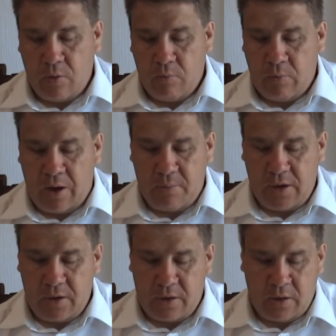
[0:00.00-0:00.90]

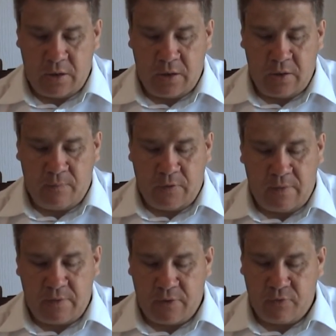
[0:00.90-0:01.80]
Muhammad uh, in
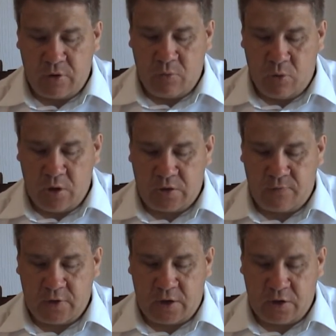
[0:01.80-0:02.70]
593 works
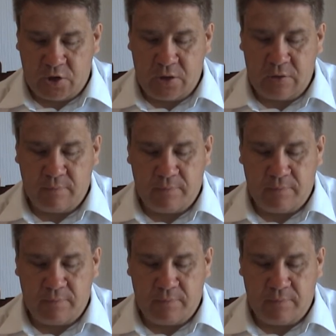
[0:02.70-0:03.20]
for Kajud.